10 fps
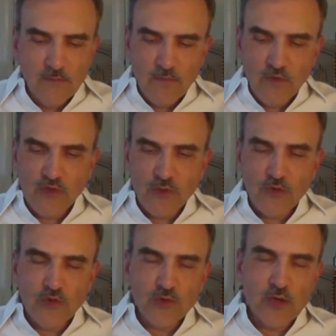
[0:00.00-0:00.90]

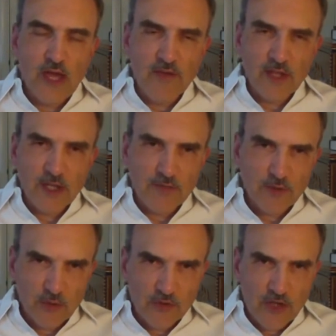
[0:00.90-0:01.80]
students who are having a
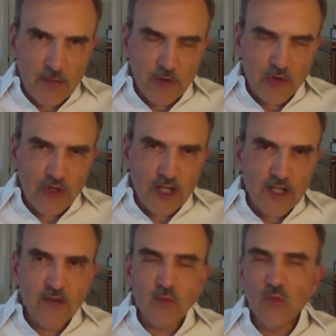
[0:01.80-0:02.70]
difficult time
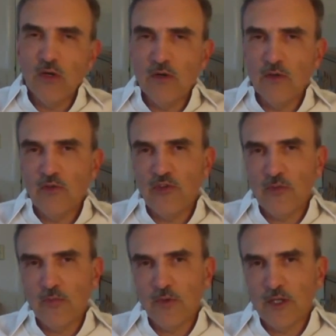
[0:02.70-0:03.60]
understanding it will
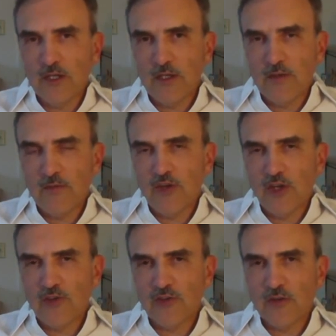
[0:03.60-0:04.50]
simply
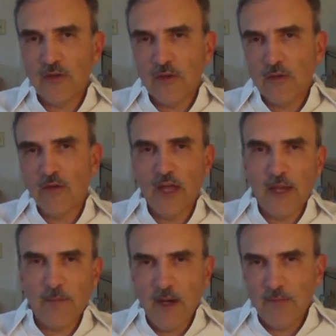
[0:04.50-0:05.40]
just
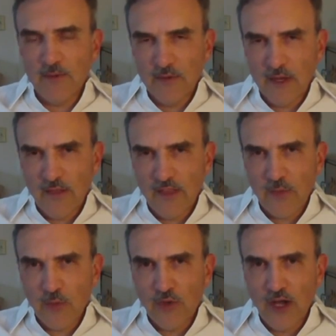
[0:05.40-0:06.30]
clam up, and
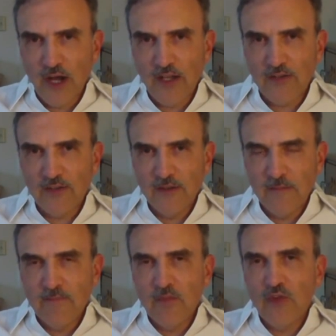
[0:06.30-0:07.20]
they will not
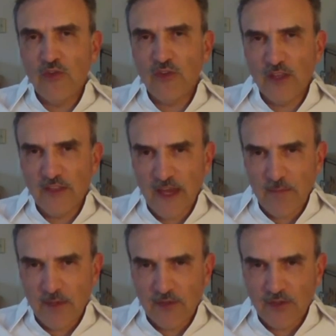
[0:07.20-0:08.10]
say that
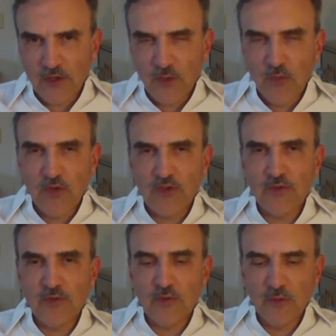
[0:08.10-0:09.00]
because they don't want
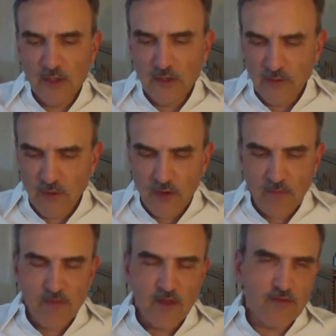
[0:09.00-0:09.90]

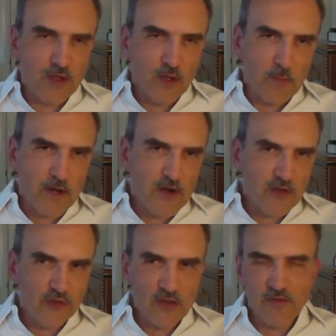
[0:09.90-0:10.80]
to, they feel
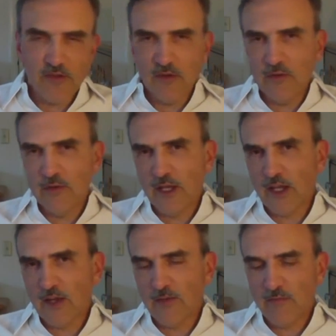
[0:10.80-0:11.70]
embarrassed, they feel
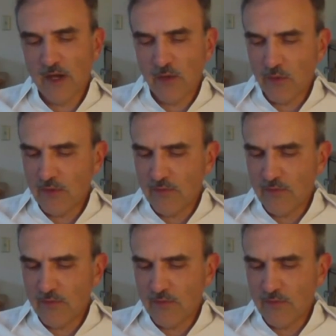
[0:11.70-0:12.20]
like I would